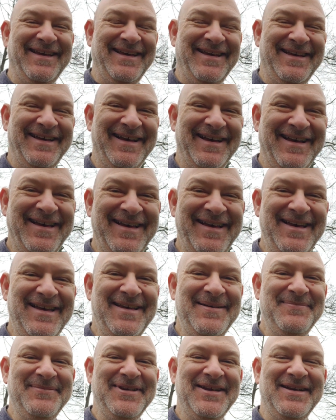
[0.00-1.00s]

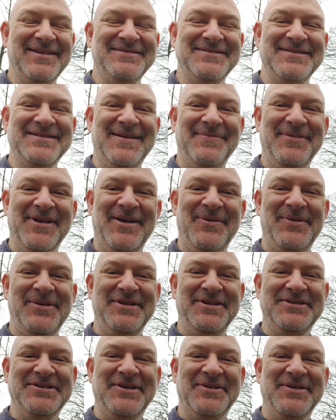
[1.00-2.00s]
because there's something I
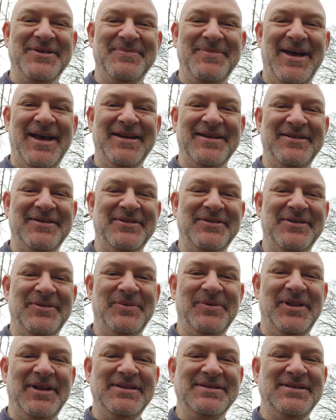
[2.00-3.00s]
wanted to show you back here that
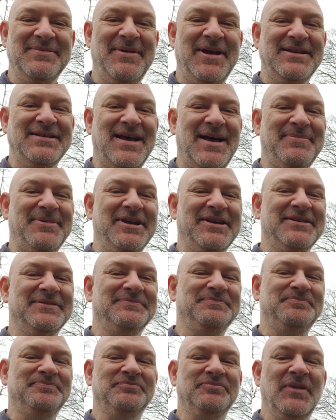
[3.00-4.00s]
relates to my topic.
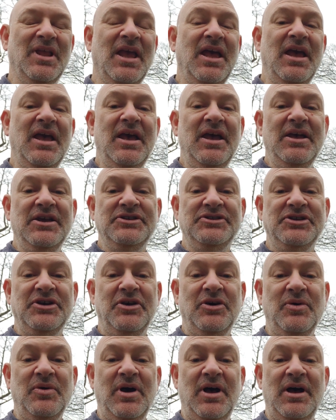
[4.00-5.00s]

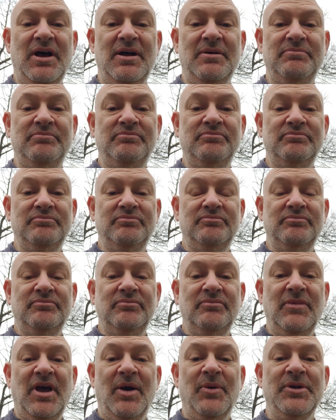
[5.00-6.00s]
So um,
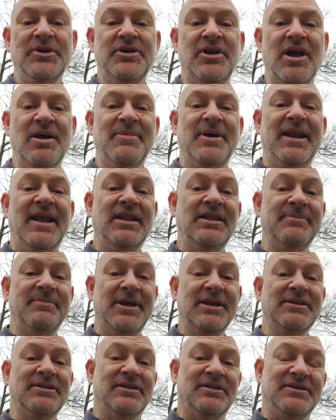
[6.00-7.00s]
I want to talk about
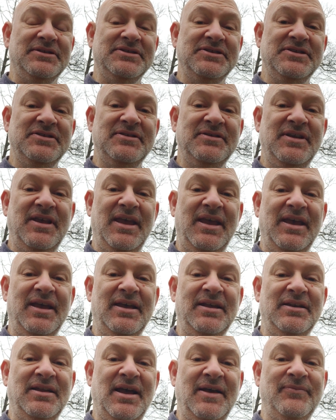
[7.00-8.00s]
elementals.
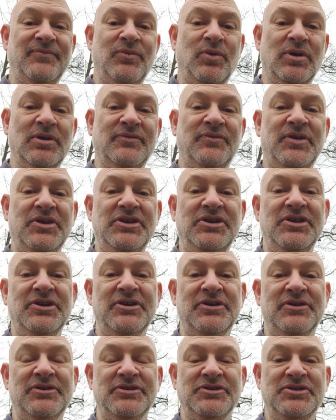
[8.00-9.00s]
And I've worked for
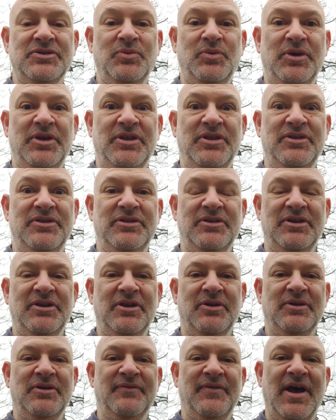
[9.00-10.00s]
years with, you
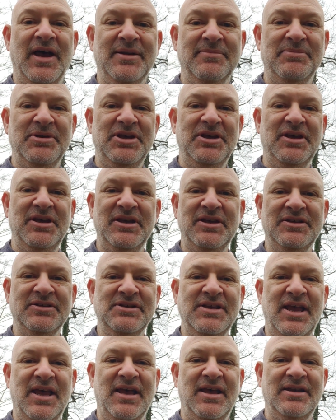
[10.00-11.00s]
know, divine
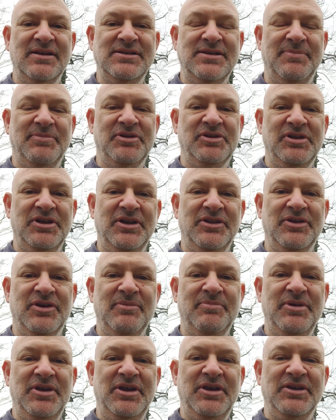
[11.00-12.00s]
beings, and typically they're
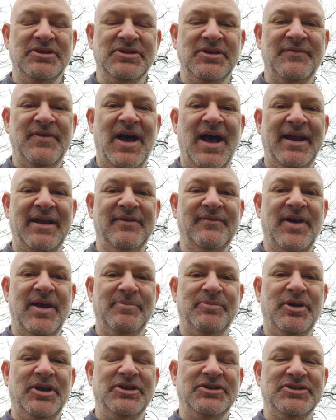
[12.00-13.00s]
beings of higher
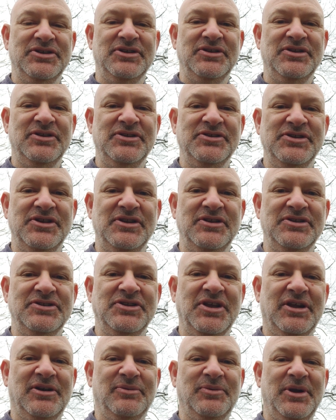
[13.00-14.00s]
vibrations and
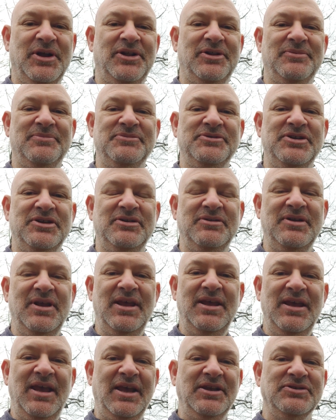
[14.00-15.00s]
subtle realms, and
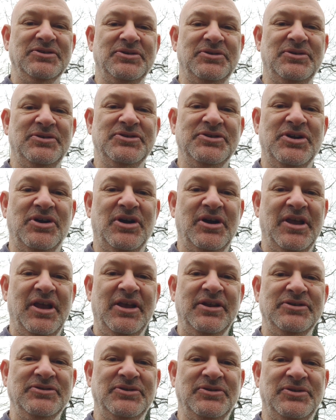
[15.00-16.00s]
angels and
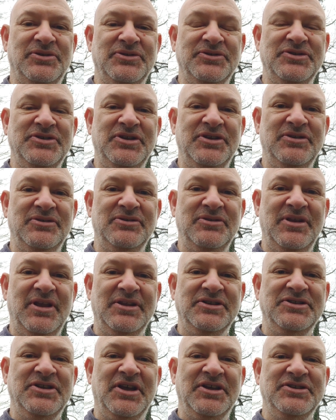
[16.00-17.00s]
archangels and,
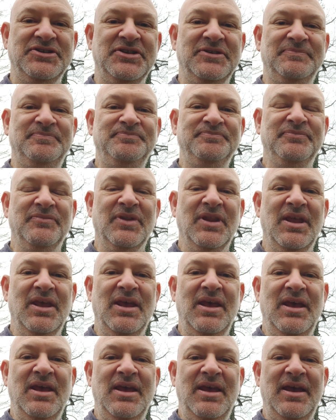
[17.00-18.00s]
and such,
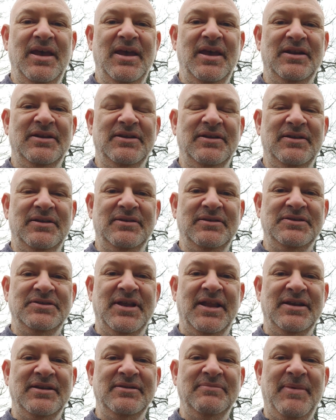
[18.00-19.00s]
and
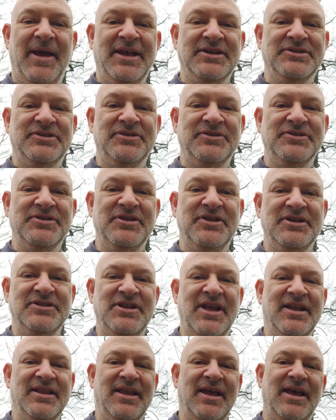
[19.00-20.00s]
ascended masters and things
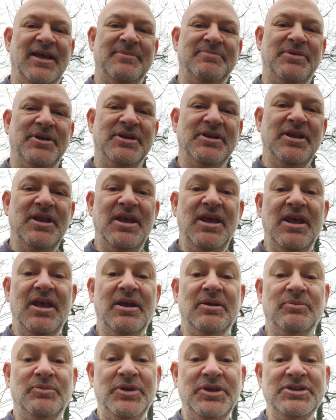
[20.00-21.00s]
like that. But
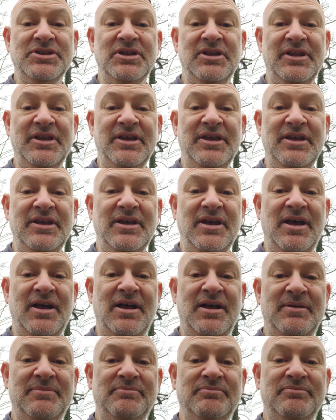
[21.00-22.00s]
recently,
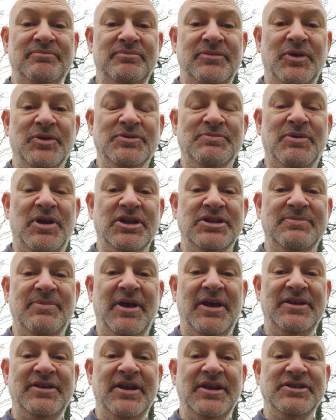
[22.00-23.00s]
um, it was brought to
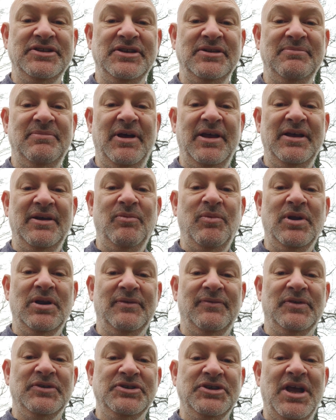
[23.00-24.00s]
my attention by a
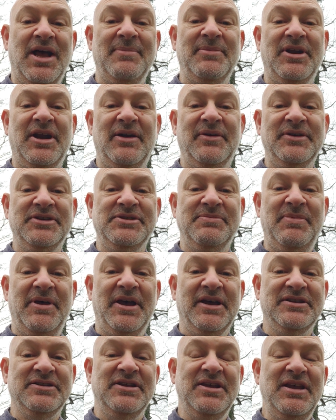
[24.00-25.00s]
wonderful shaman I
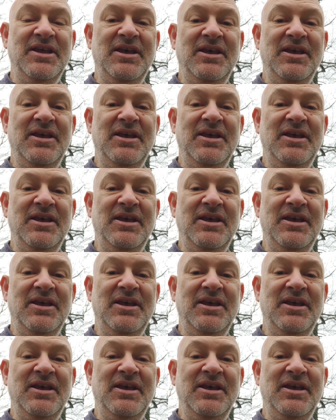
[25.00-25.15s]
respect,